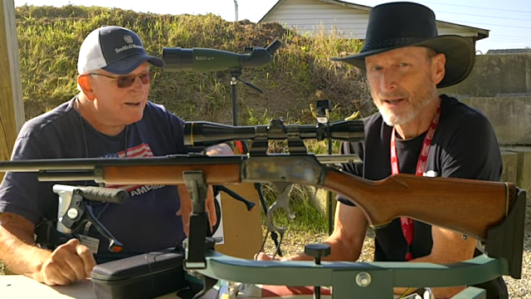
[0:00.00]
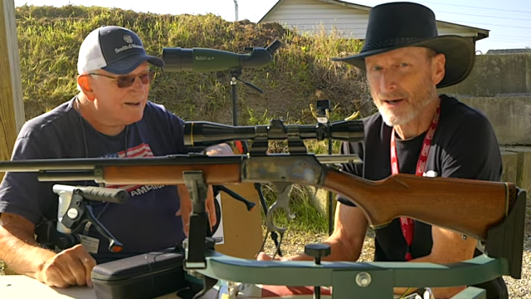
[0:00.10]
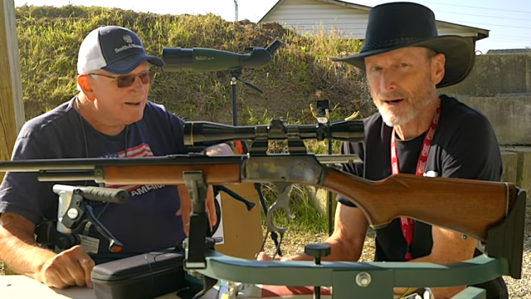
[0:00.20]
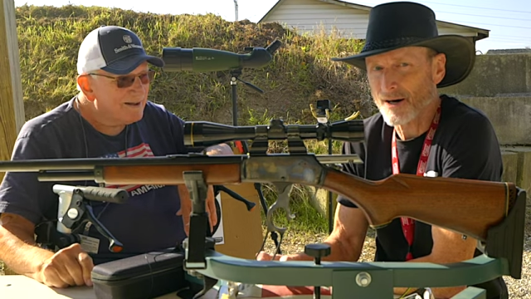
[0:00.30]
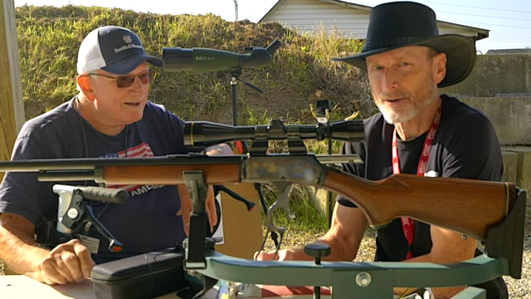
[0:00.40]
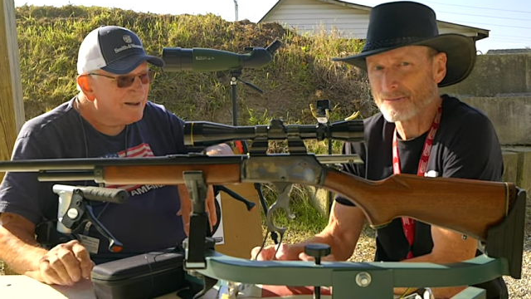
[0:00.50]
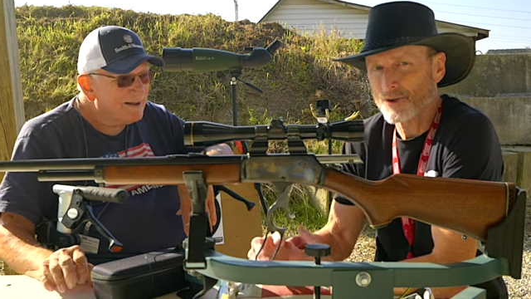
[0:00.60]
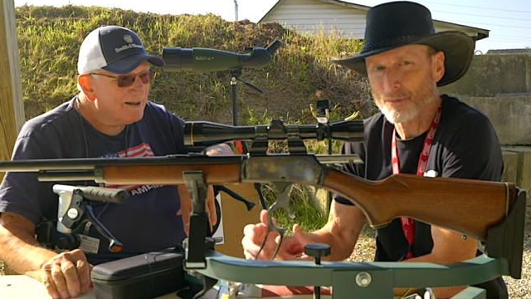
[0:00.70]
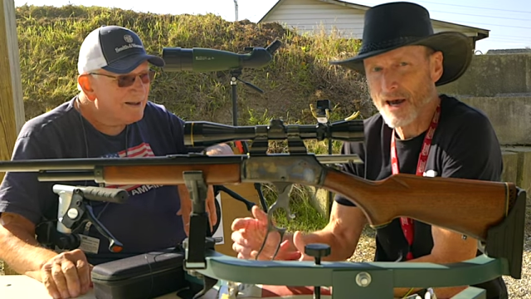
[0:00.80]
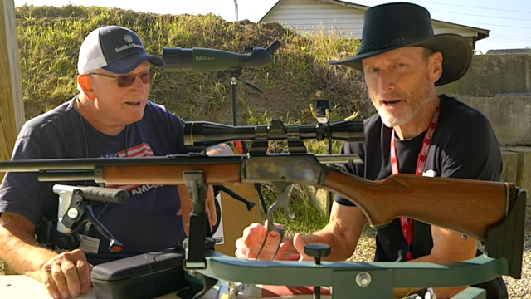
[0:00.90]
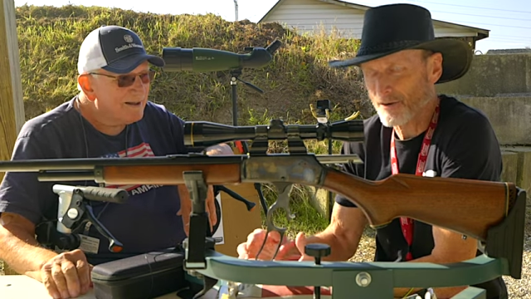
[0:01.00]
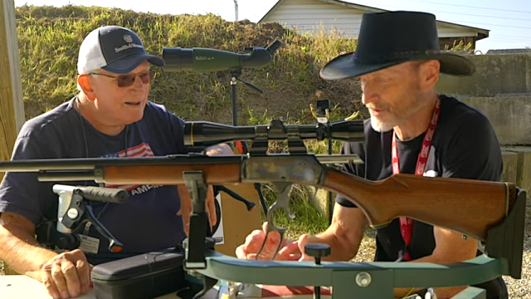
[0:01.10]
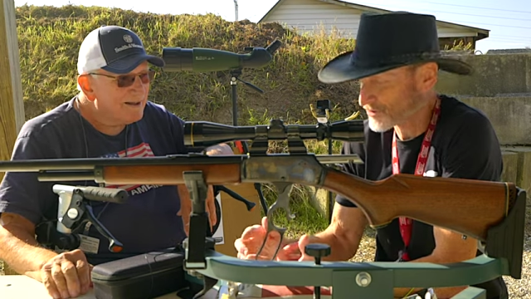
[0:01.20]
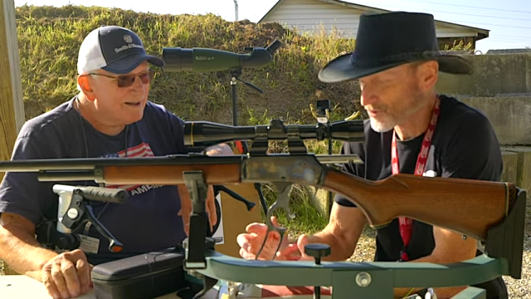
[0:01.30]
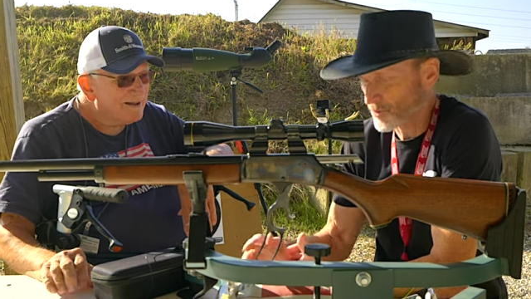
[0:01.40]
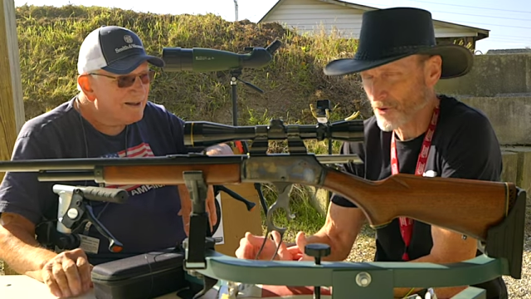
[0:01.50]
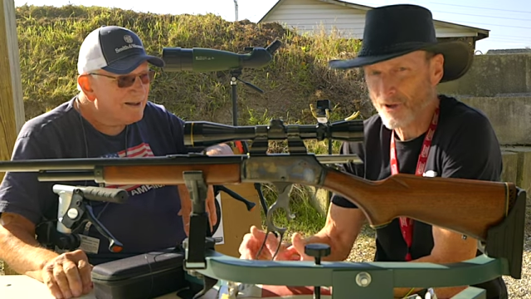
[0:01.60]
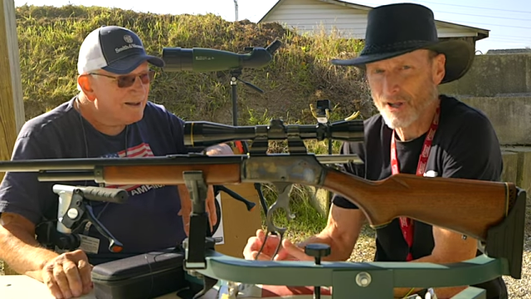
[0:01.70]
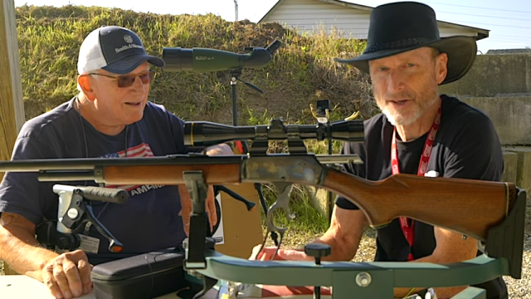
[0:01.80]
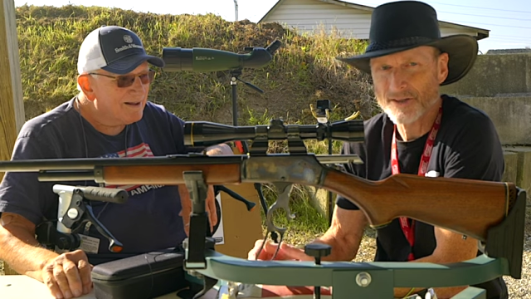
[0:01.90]
Speaker 1: uh, no matter if it's squirrel
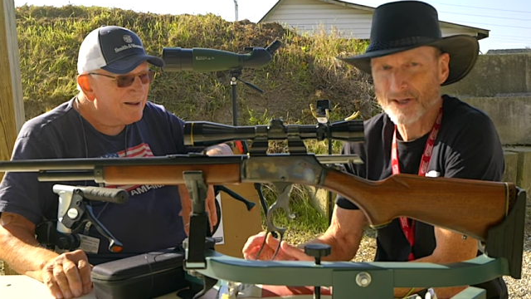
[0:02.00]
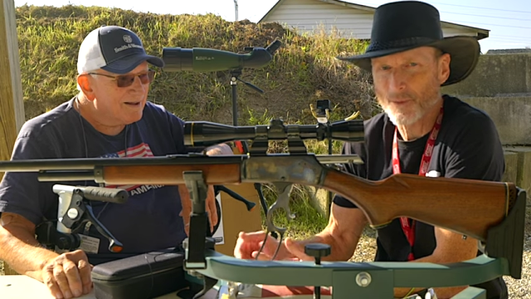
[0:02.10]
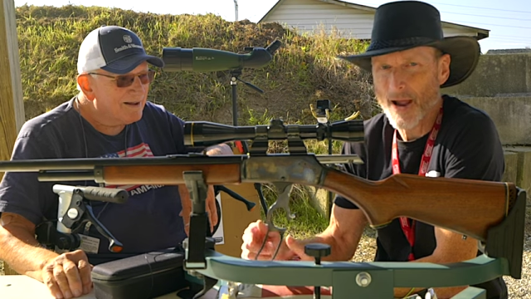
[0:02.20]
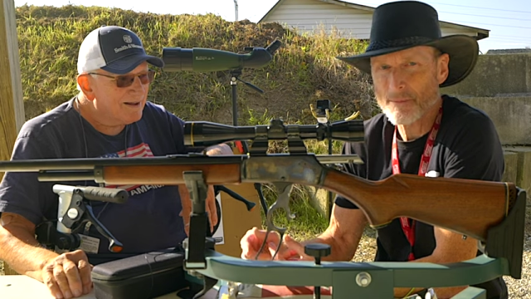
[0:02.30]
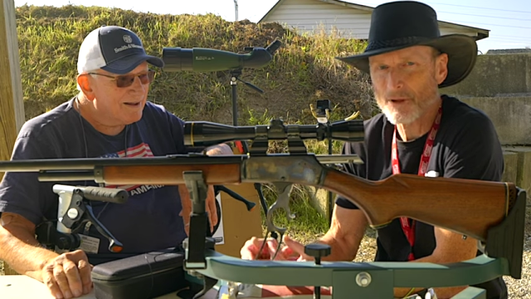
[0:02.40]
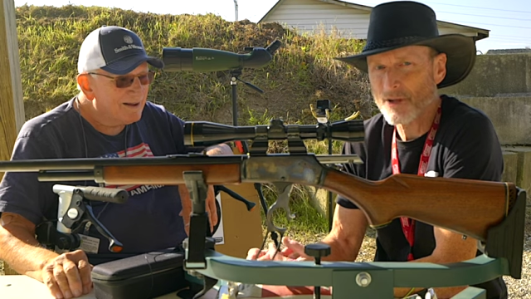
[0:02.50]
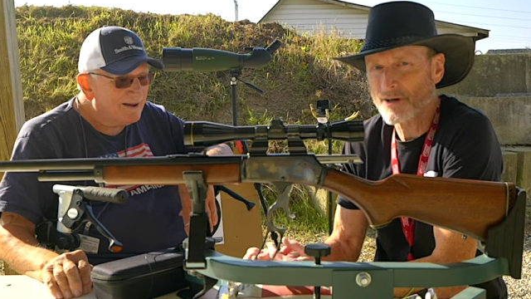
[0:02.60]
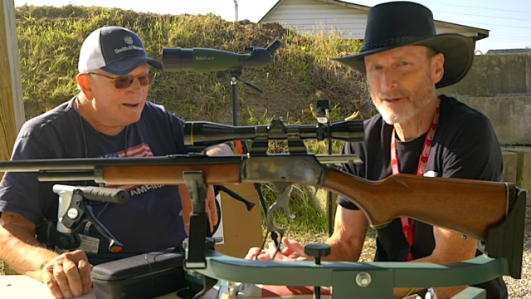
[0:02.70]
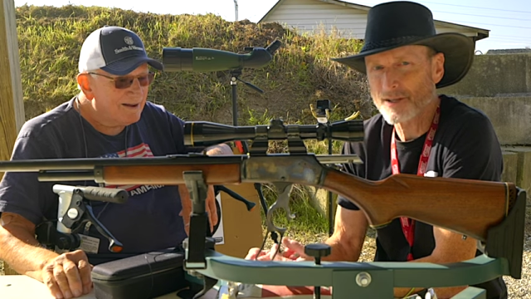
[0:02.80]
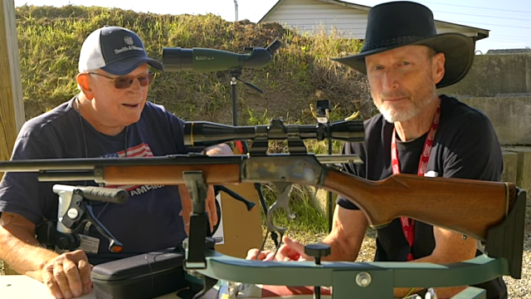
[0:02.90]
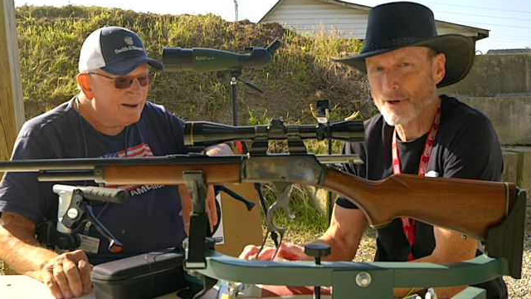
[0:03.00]
hunting, rabbit hunting.